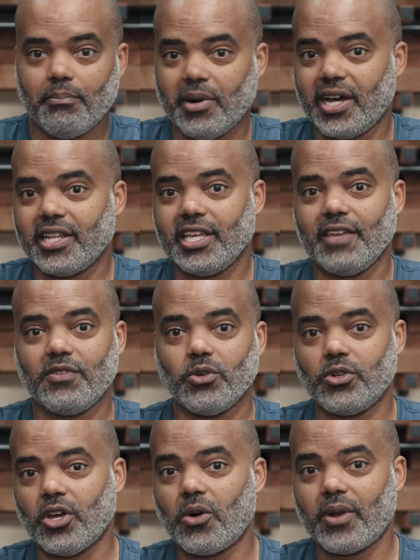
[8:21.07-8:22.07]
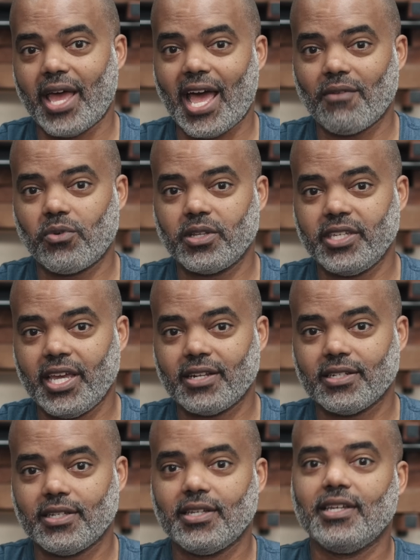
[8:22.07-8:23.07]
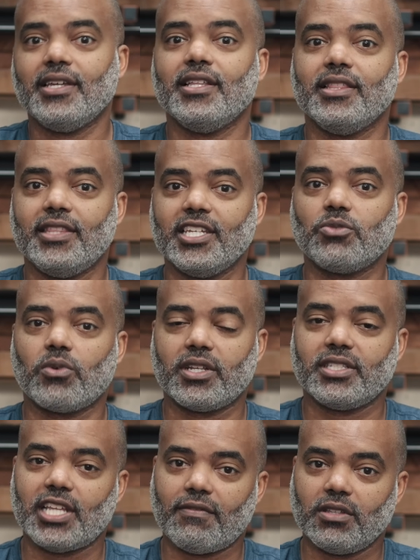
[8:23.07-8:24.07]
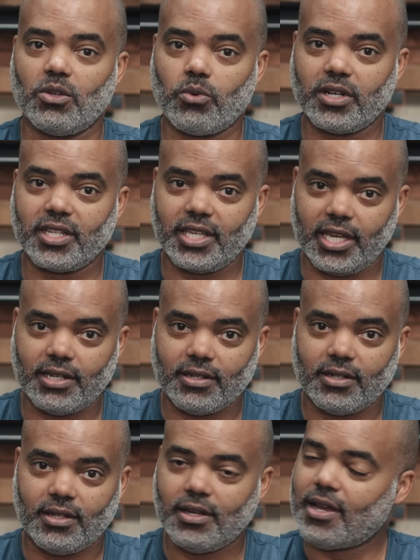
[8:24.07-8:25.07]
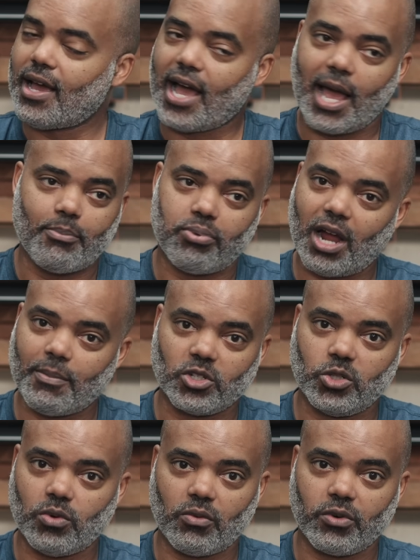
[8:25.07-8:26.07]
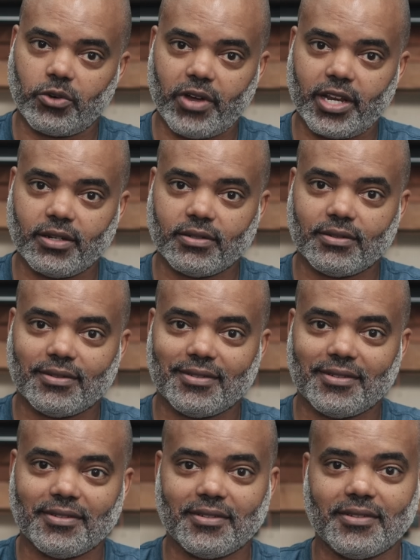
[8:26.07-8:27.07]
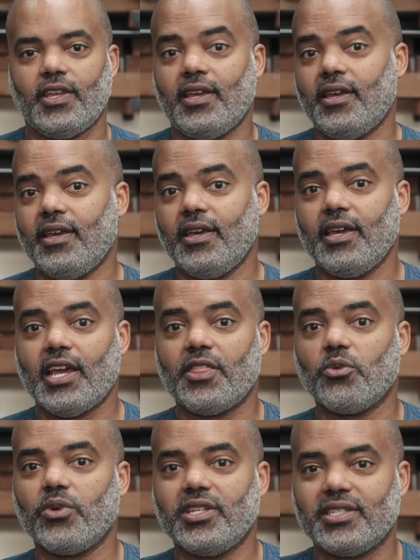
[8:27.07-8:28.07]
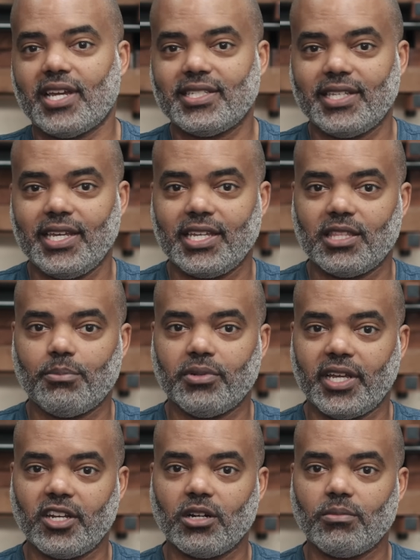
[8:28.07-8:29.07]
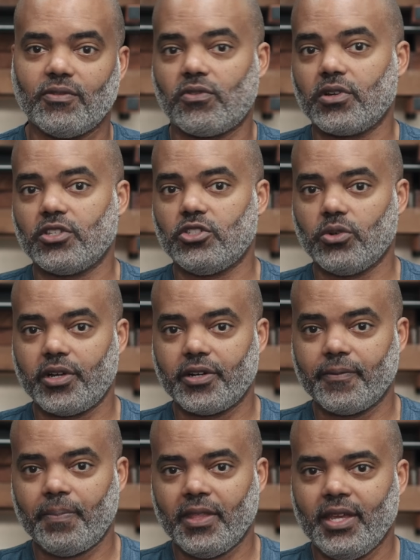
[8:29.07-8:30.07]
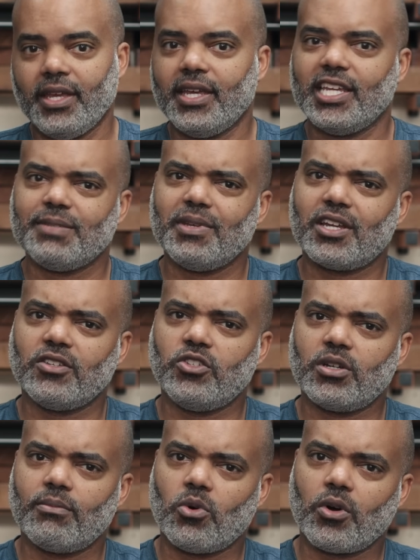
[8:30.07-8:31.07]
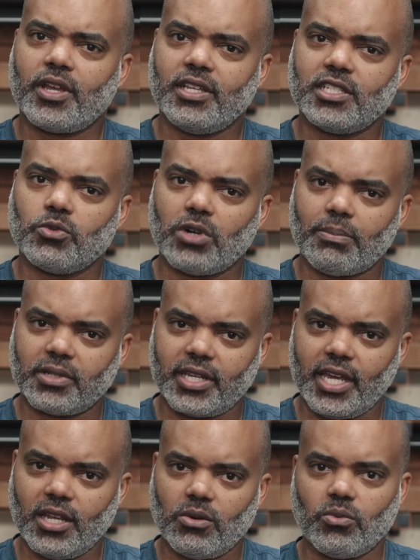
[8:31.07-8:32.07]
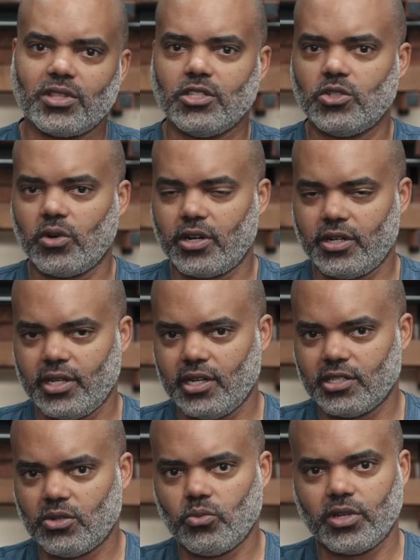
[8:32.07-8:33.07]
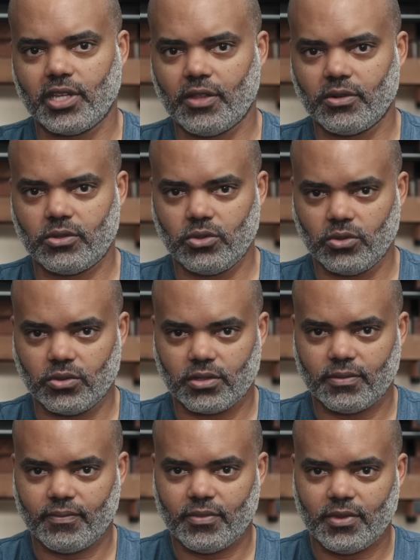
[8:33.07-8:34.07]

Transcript: But if you don't have one yet, this one is definitely the one to get. I promise you won't regret it. And the reason I say get the planer before the joiner is because you can more easily replicate what the joiner does with other tools.